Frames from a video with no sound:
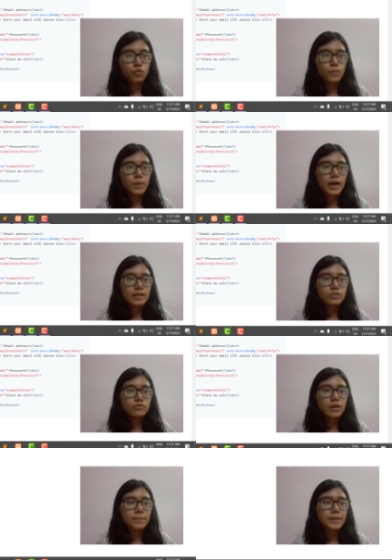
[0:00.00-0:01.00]
go back
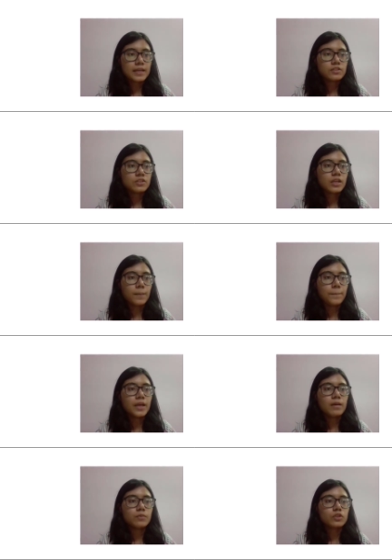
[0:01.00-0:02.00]
to our page and
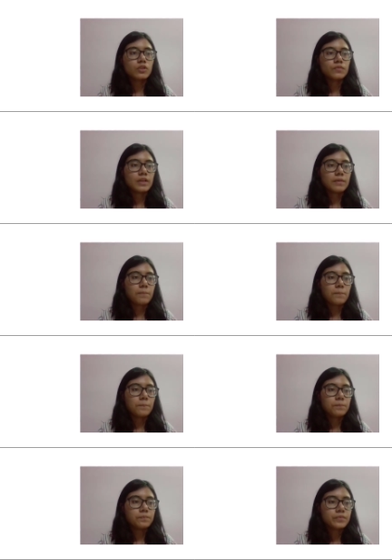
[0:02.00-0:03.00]
compare both of them.
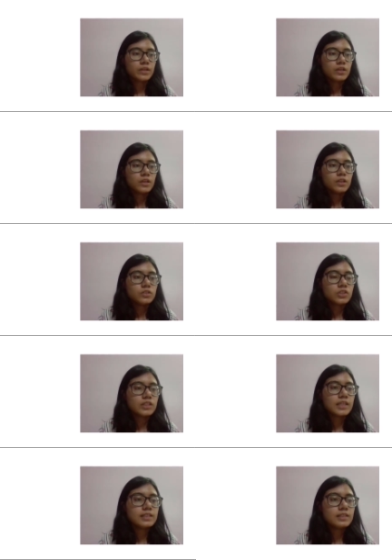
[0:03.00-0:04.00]
So
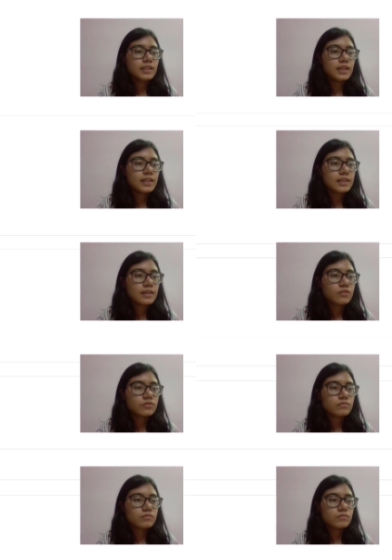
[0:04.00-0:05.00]
you can see that
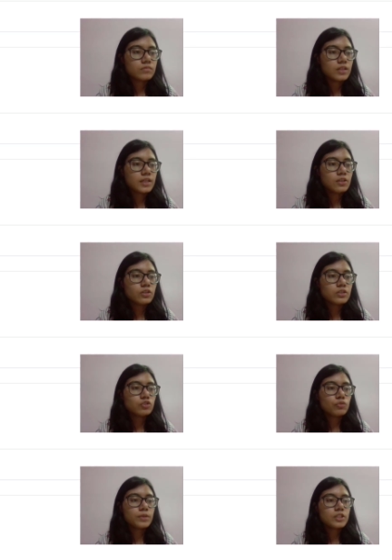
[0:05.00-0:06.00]
now it
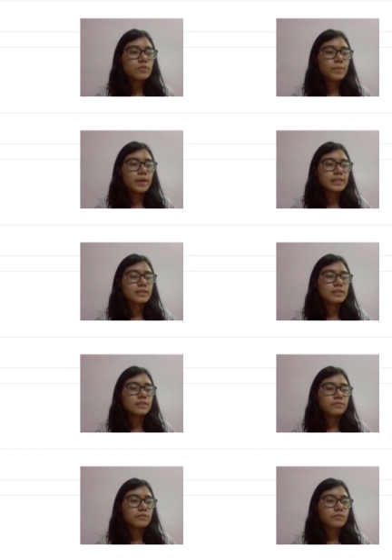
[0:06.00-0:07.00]
looks so much
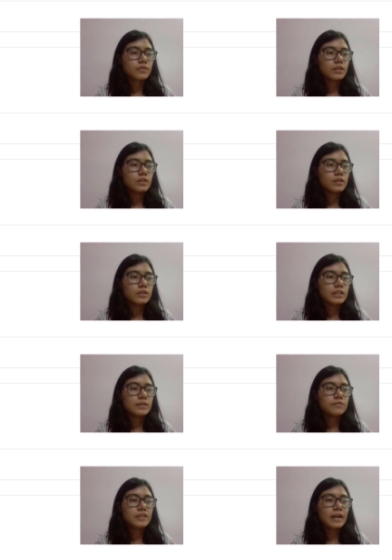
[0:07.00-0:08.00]
better.
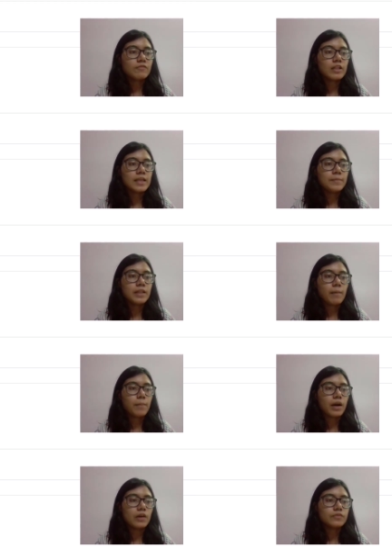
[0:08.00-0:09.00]
We have the label
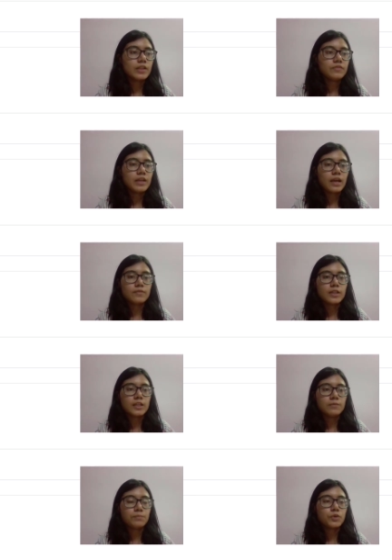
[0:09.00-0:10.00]
above, then we have the
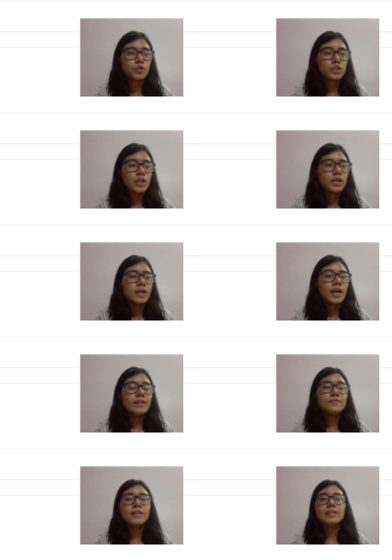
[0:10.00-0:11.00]
input,
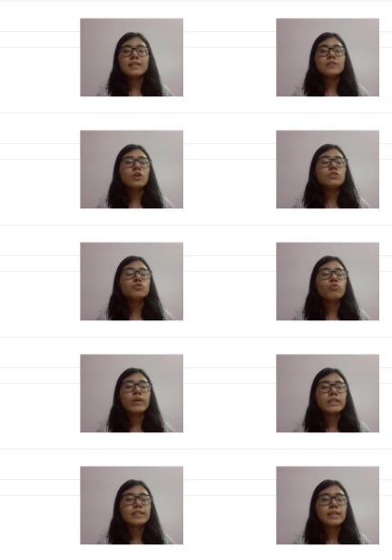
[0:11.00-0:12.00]
and we did not do
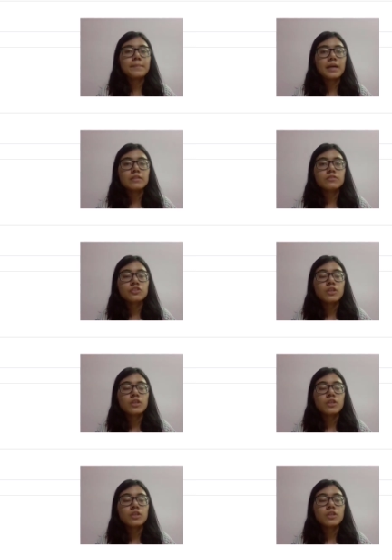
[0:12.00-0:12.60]
anything much.